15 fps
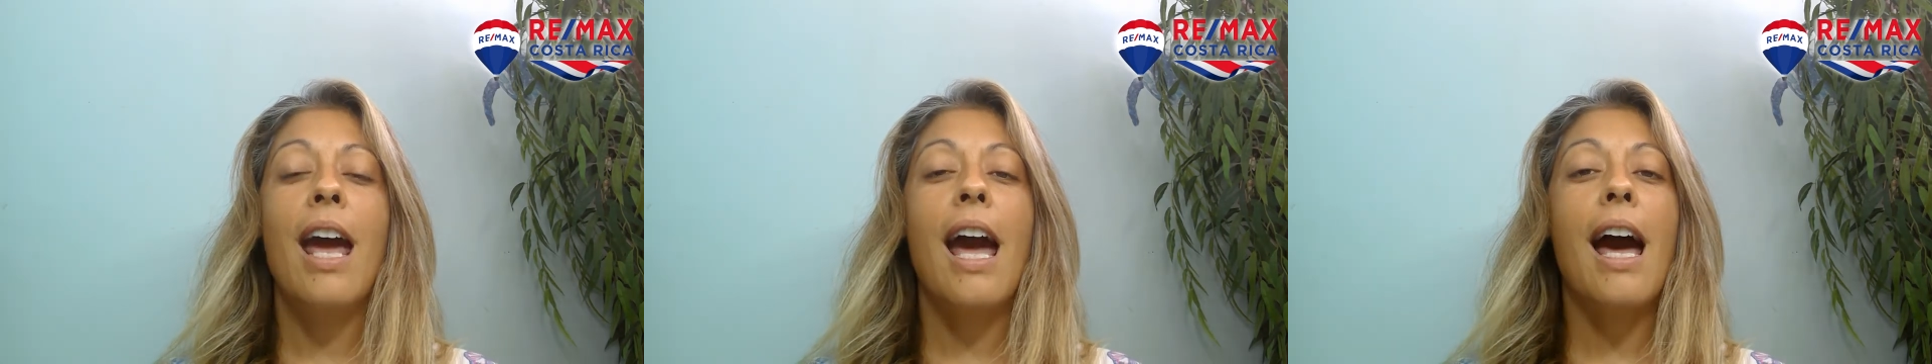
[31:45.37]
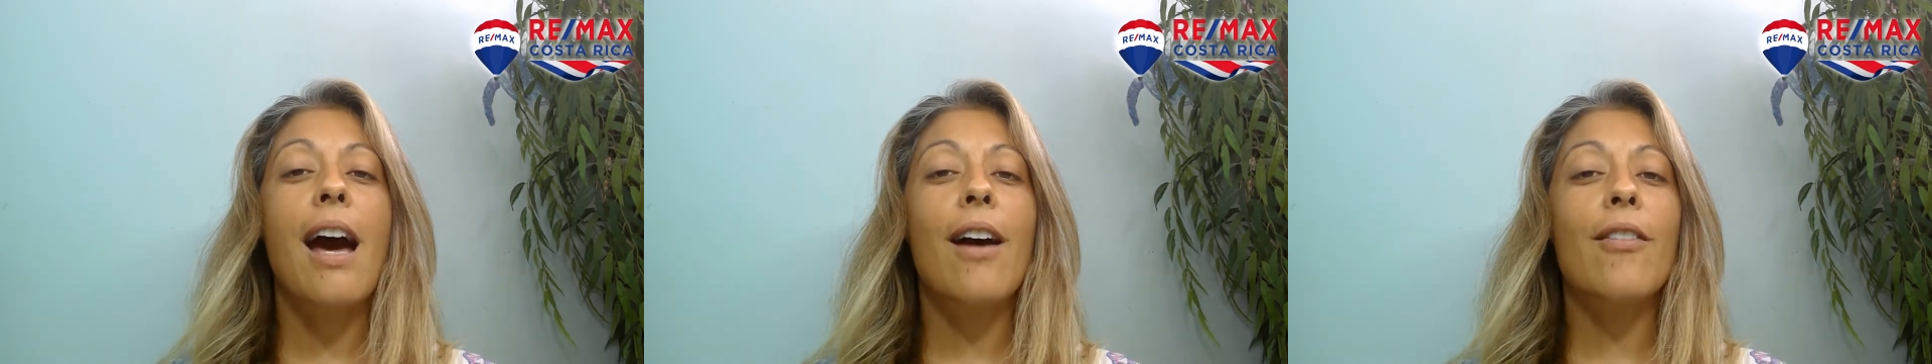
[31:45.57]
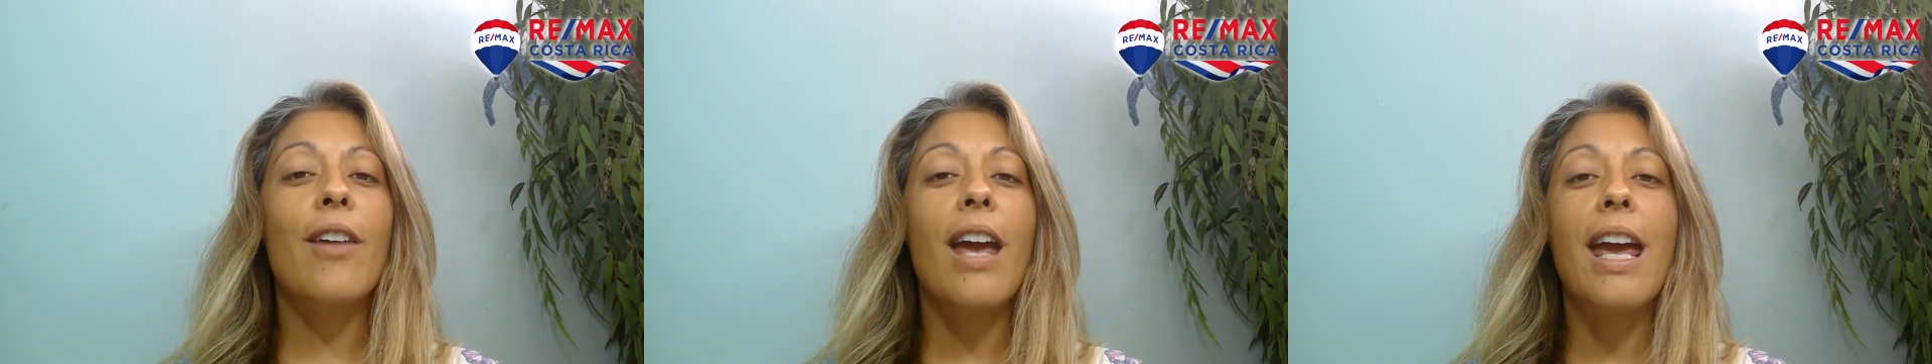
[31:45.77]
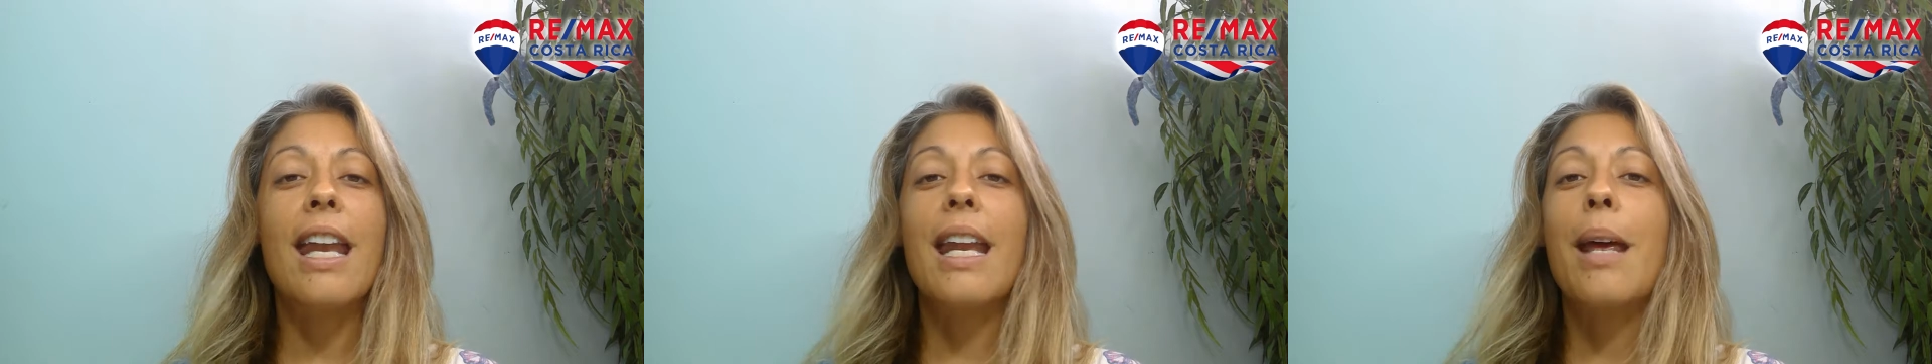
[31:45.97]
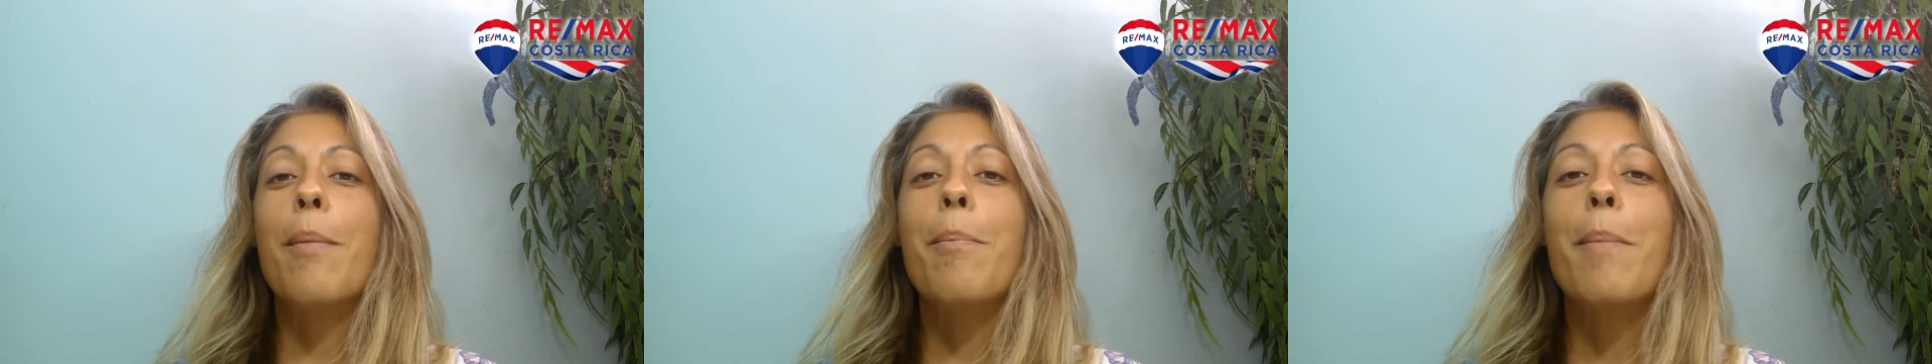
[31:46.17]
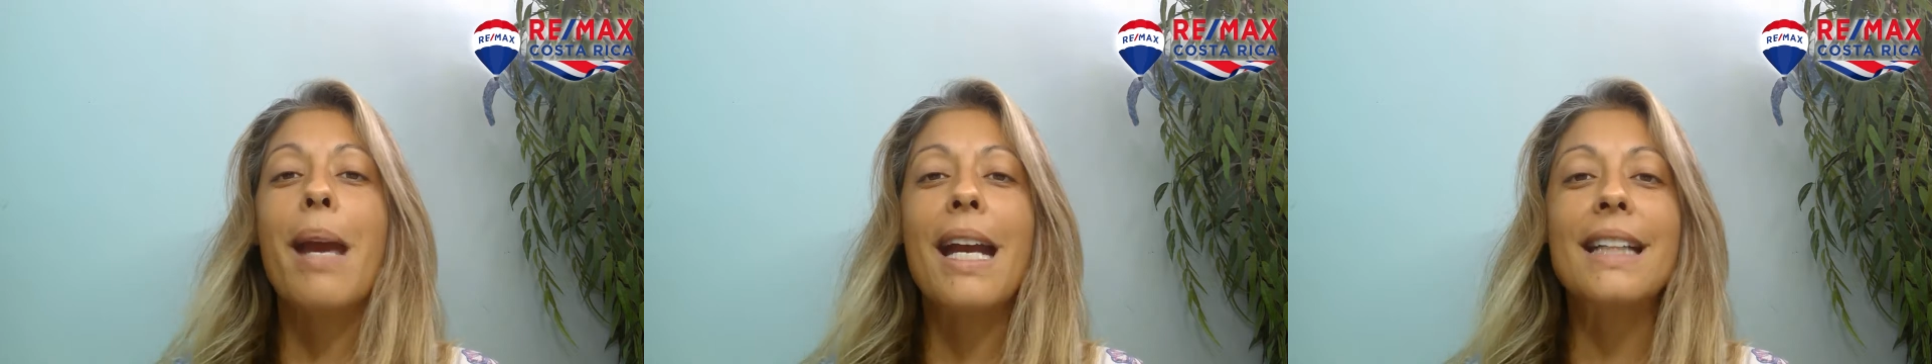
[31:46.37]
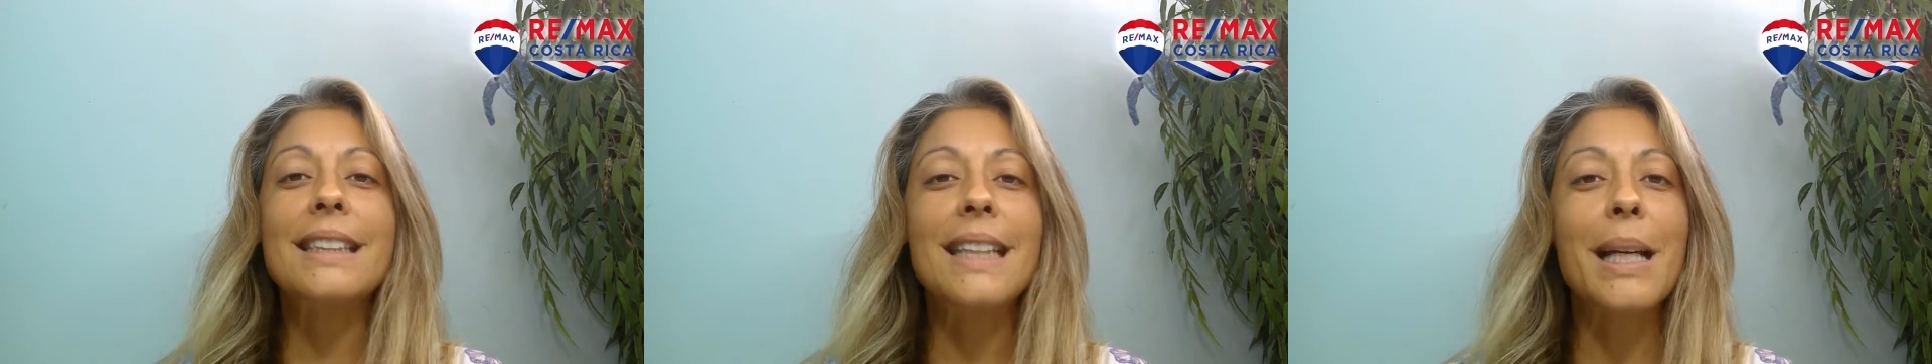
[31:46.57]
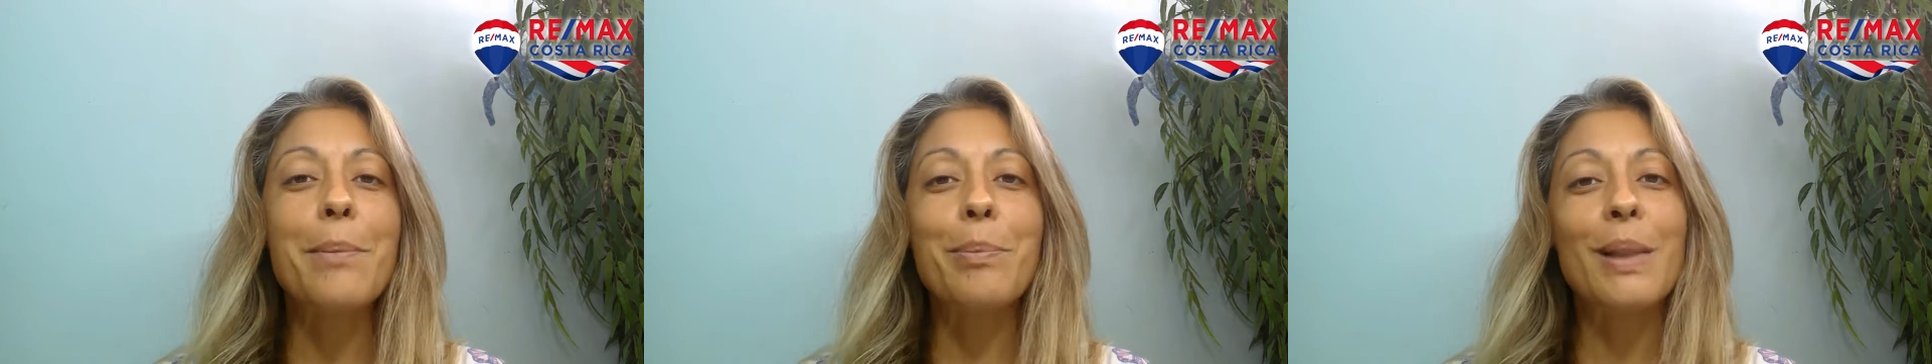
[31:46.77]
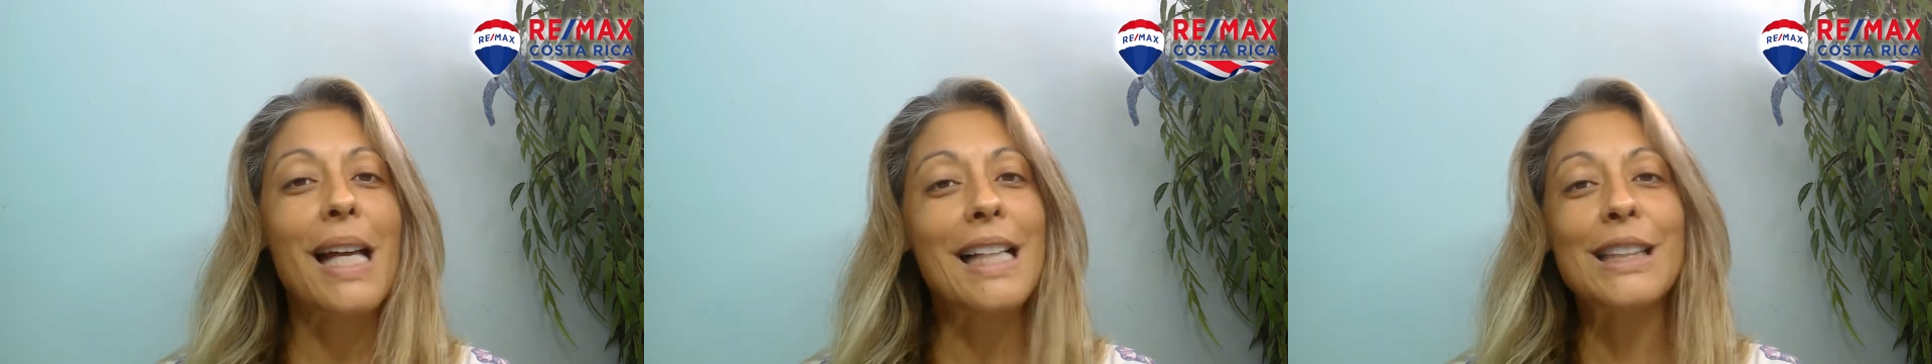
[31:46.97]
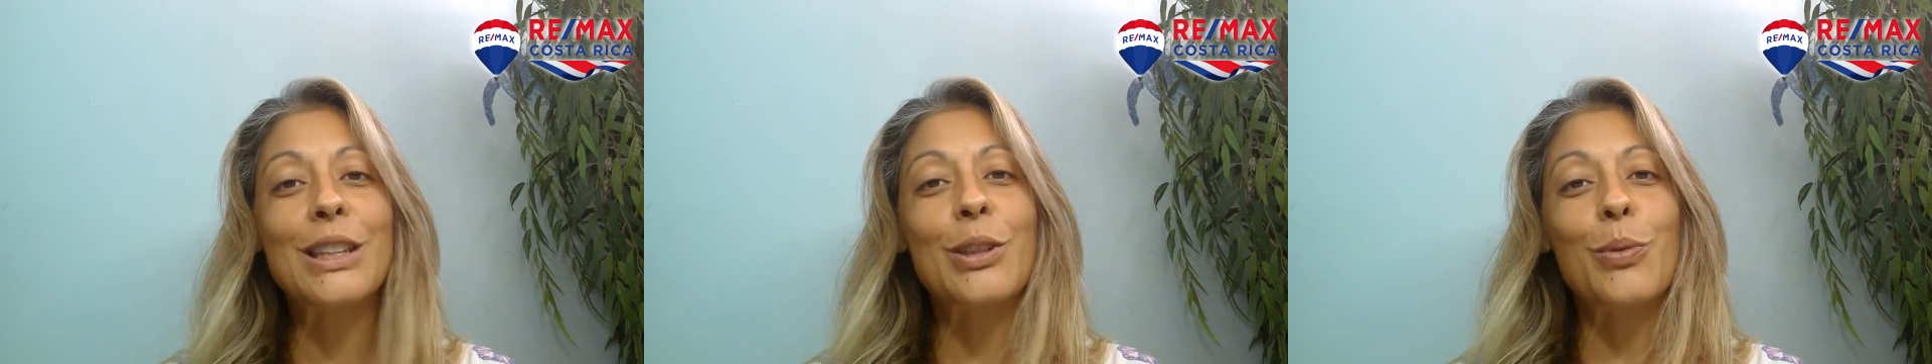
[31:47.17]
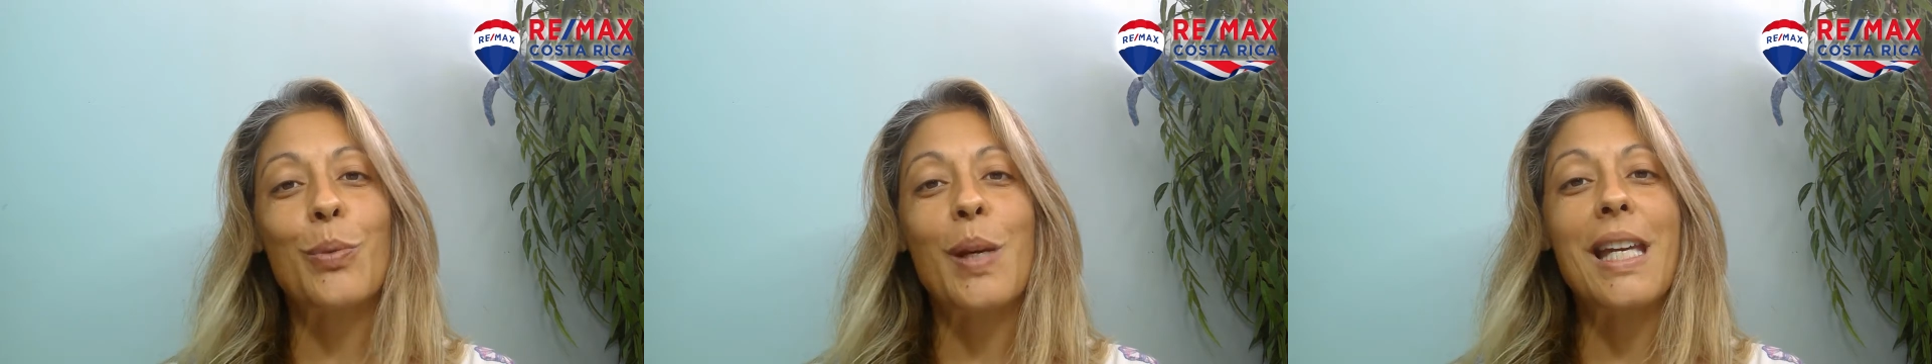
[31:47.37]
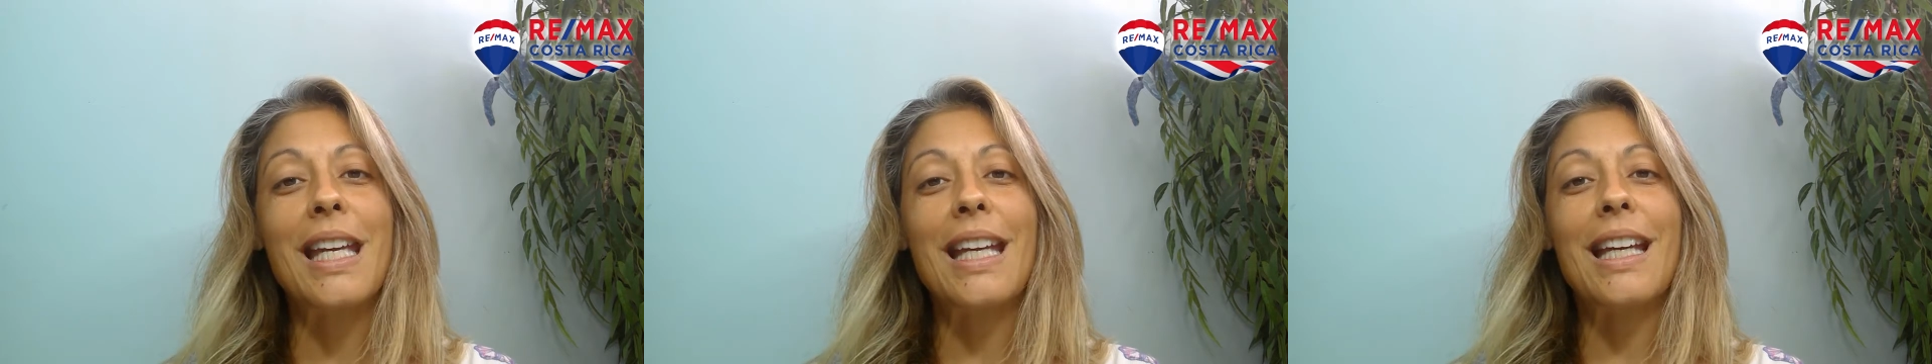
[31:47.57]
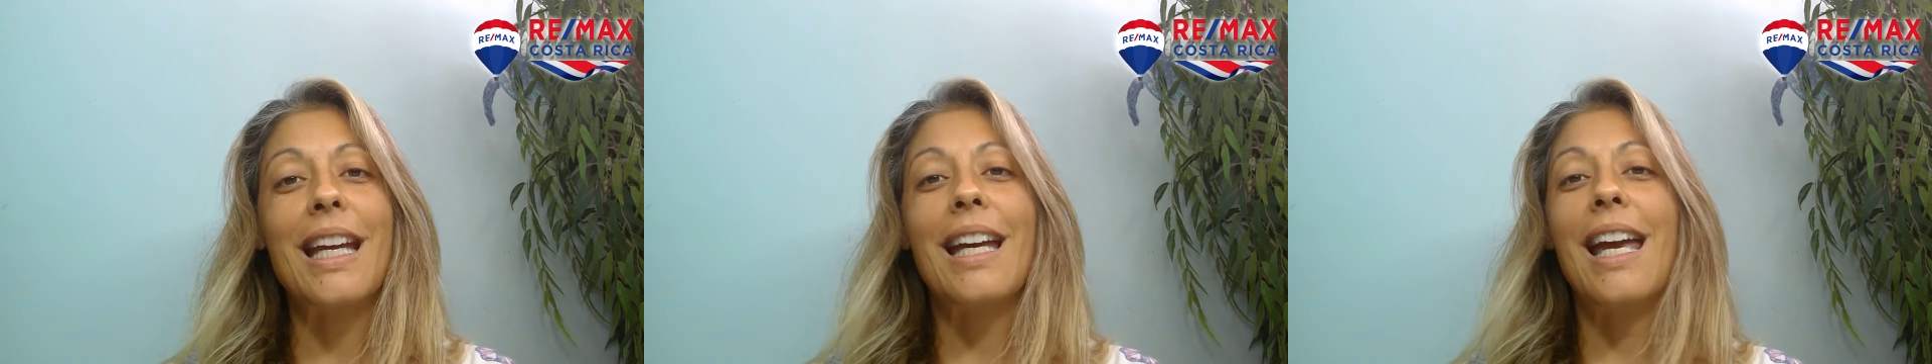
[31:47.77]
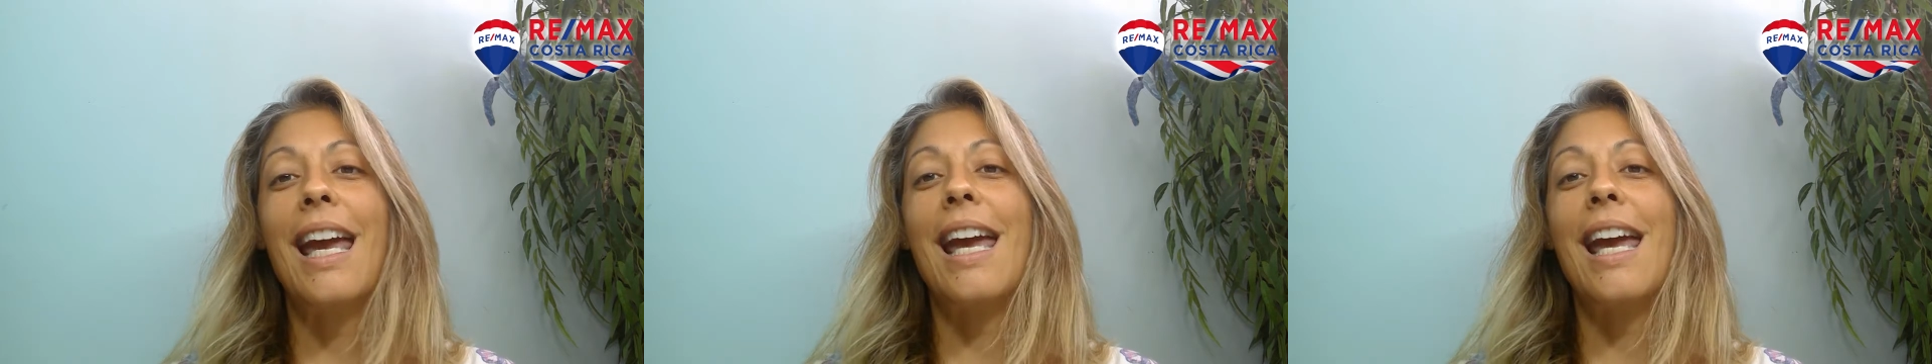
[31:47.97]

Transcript: Have an amazing, blessed week,